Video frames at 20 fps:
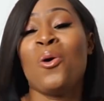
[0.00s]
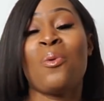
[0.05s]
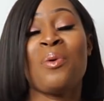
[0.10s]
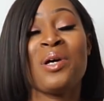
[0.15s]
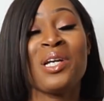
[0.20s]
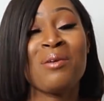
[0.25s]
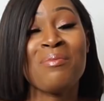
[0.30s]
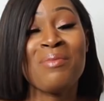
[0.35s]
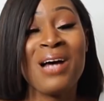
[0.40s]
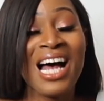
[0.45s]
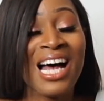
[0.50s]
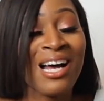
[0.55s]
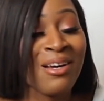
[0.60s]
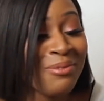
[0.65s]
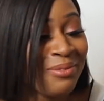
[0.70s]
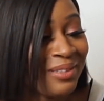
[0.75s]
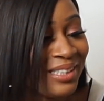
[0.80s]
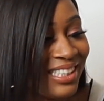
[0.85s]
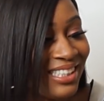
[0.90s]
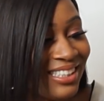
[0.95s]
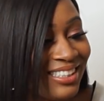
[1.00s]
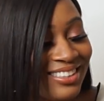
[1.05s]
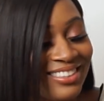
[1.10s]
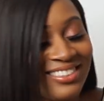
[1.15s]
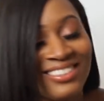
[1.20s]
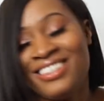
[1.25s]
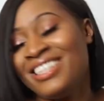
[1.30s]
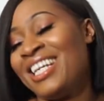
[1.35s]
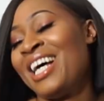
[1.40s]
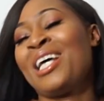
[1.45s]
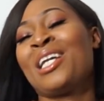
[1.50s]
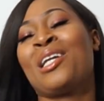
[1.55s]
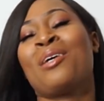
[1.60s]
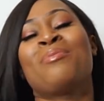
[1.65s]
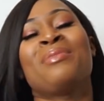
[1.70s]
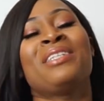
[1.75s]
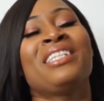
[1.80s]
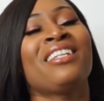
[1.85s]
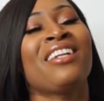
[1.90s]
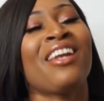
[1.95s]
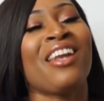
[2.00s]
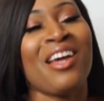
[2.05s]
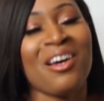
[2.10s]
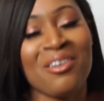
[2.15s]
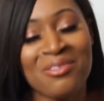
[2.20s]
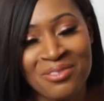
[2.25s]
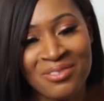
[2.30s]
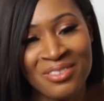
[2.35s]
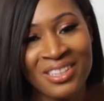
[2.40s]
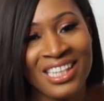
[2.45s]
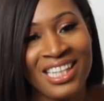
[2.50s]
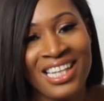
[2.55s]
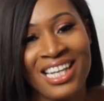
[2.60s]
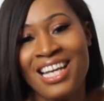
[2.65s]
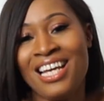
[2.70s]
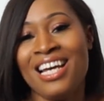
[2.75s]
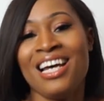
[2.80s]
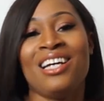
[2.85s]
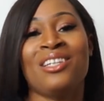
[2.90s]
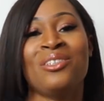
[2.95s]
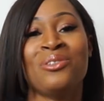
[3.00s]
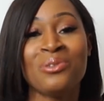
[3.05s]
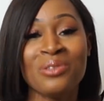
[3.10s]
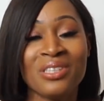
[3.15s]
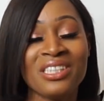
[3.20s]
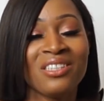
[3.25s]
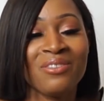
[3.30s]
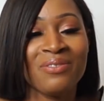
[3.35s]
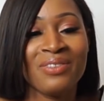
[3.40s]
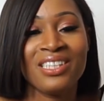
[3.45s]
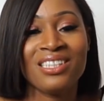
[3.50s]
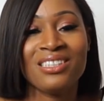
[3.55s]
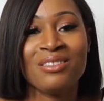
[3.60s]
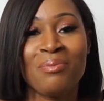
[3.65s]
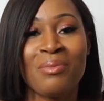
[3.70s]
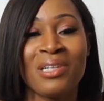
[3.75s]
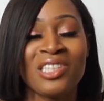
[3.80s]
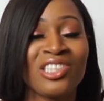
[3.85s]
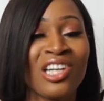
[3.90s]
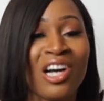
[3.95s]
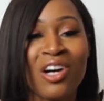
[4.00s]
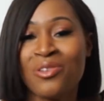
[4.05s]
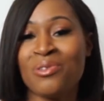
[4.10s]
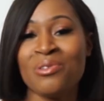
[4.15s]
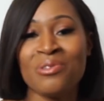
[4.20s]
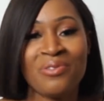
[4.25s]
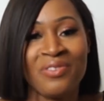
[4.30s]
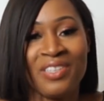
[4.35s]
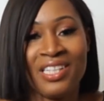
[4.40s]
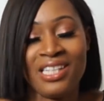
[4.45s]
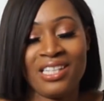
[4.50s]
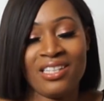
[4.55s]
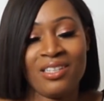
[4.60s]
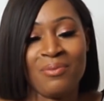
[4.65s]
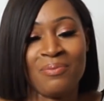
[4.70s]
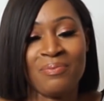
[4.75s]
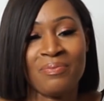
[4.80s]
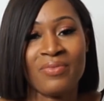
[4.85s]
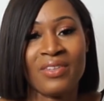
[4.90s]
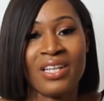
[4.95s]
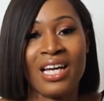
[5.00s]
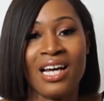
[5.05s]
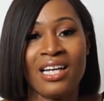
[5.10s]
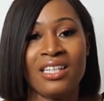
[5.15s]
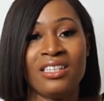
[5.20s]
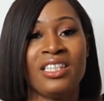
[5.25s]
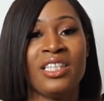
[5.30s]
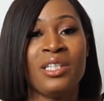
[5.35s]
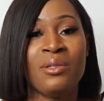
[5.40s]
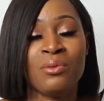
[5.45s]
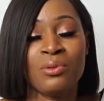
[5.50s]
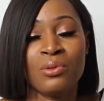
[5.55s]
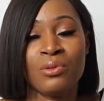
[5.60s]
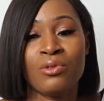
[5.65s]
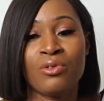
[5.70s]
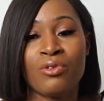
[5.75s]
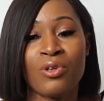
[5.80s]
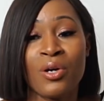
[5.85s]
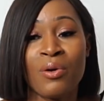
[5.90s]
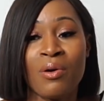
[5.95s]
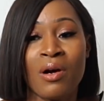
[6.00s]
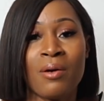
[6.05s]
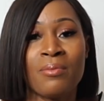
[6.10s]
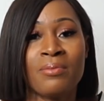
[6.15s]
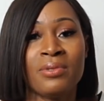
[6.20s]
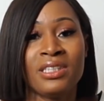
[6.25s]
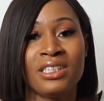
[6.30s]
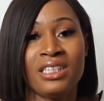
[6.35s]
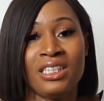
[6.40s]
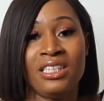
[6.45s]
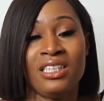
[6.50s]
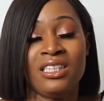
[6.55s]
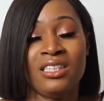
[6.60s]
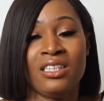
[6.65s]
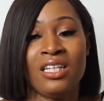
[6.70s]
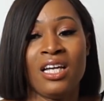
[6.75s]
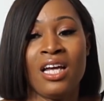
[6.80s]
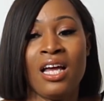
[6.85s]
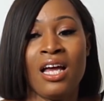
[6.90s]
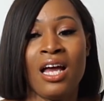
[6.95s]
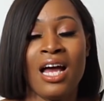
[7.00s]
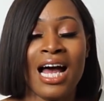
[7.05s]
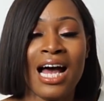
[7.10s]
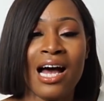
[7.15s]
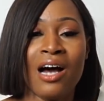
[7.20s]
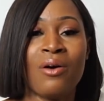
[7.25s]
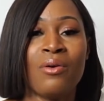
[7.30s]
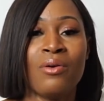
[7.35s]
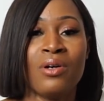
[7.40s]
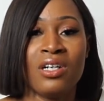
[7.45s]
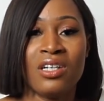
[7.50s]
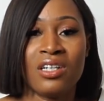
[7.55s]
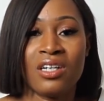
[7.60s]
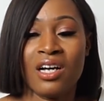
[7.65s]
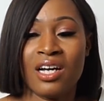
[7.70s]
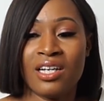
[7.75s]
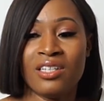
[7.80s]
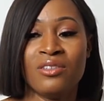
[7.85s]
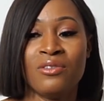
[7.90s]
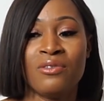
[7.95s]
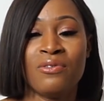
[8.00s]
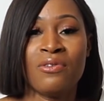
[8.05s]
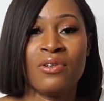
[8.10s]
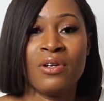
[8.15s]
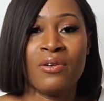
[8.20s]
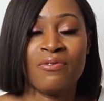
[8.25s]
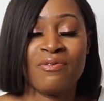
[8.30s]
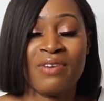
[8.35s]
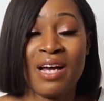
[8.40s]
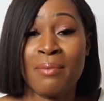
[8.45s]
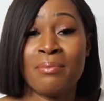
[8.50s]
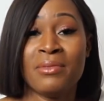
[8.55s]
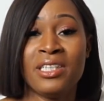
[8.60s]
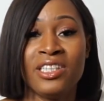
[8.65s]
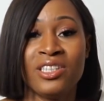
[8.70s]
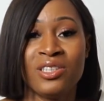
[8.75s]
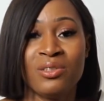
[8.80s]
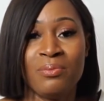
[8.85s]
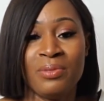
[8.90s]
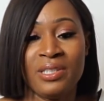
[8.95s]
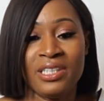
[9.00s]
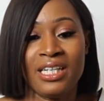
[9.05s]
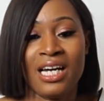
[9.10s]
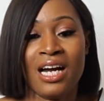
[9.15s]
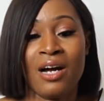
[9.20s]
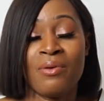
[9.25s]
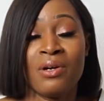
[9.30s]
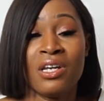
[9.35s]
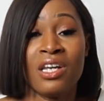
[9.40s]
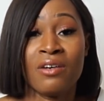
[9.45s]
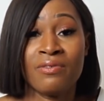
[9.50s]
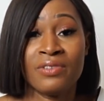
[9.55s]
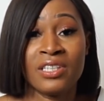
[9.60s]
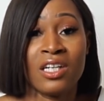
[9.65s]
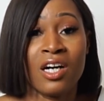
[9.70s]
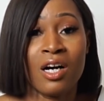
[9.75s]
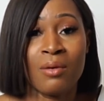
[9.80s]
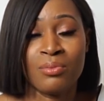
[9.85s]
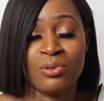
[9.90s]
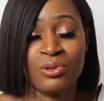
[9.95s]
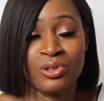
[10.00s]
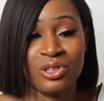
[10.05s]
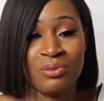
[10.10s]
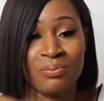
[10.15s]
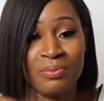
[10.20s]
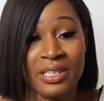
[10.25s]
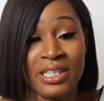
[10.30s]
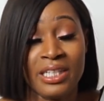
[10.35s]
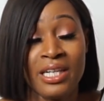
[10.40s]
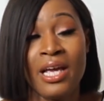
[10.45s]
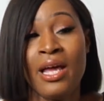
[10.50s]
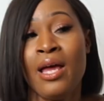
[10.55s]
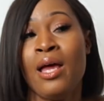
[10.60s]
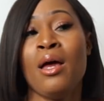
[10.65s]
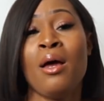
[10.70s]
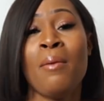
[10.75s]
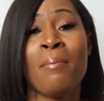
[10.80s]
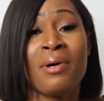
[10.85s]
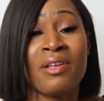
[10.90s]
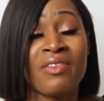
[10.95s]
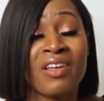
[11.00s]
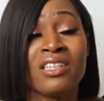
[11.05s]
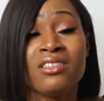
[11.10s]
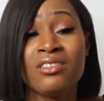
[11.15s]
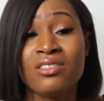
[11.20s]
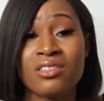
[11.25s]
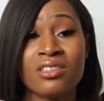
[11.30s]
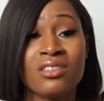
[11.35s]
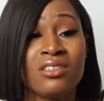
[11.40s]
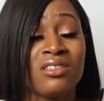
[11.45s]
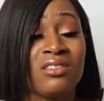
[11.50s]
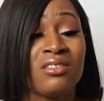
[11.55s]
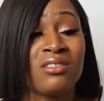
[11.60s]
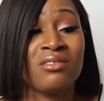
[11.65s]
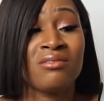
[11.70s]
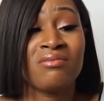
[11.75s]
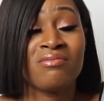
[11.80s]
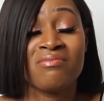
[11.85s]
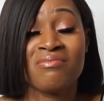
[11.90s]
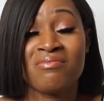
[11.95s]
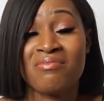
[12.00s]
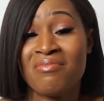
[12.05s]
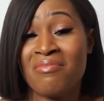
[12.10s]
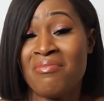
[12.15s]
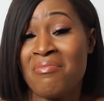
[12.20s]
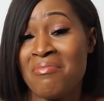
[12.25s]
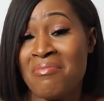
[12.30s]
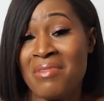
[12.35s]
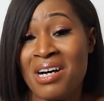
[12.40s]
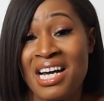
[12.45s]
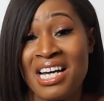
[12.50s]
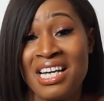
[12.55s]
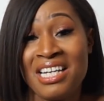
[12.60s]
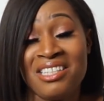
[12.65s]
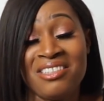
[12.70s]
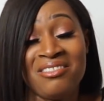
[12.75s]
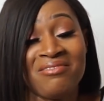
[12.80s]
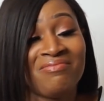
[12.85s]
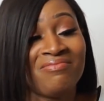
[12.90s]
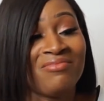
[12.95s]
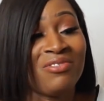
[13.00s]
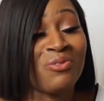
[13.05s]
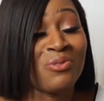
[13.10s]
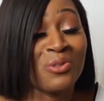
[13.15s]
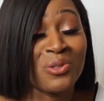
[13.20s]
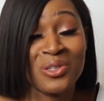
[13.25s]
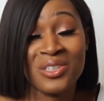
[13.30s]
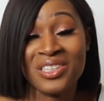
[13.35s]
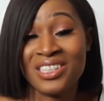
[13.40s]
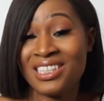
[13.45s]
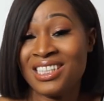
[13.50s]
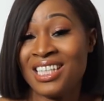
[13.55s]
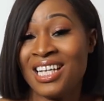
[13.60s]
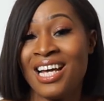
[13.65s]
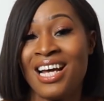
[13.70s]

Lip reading: When I'm happy and I'm in love and all these things, my child will feel it, and he will grow up seeing how a kind of family should be, how a loving couple should be. But that's just my thoughts.